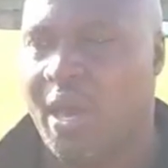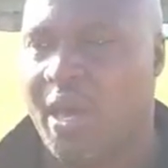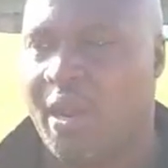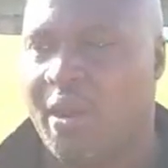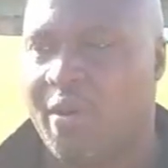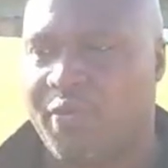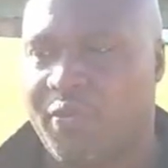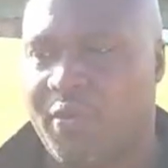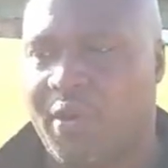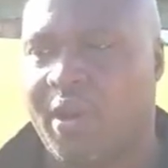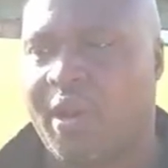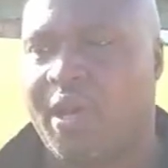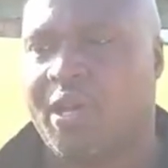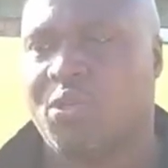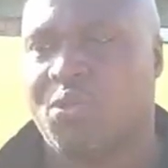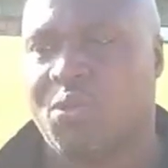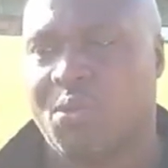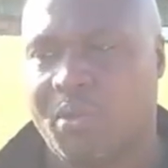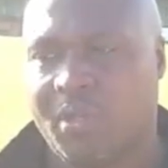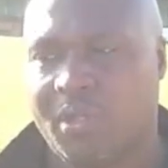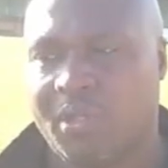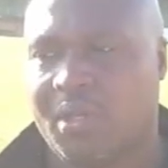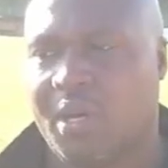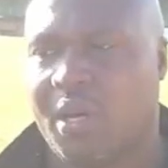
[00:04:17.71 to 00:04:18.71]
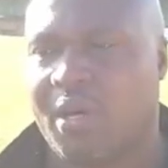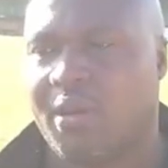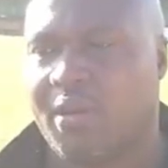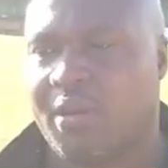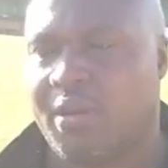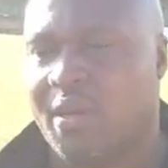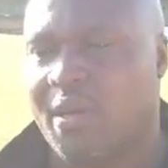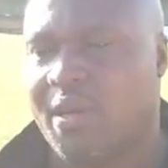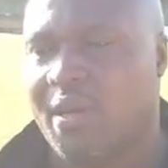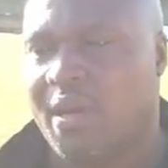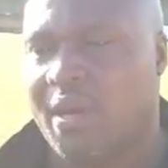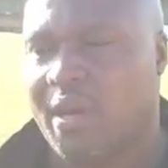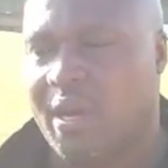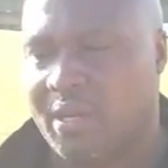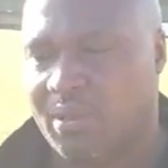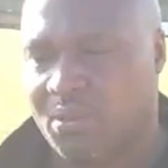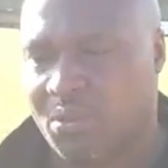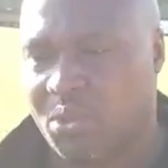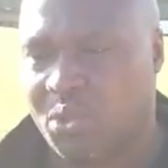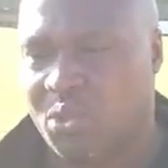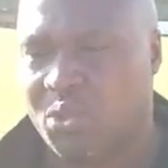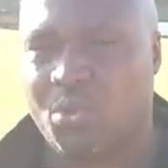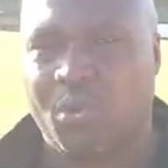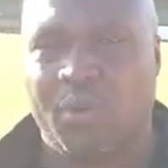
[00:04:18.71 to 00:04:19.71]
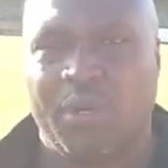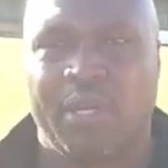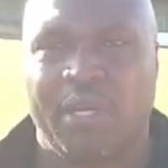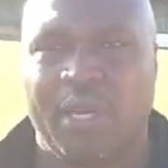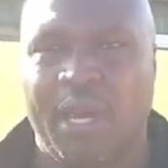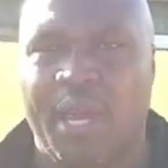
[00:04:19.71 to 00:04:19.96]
And I thought that's what we've done as we saw the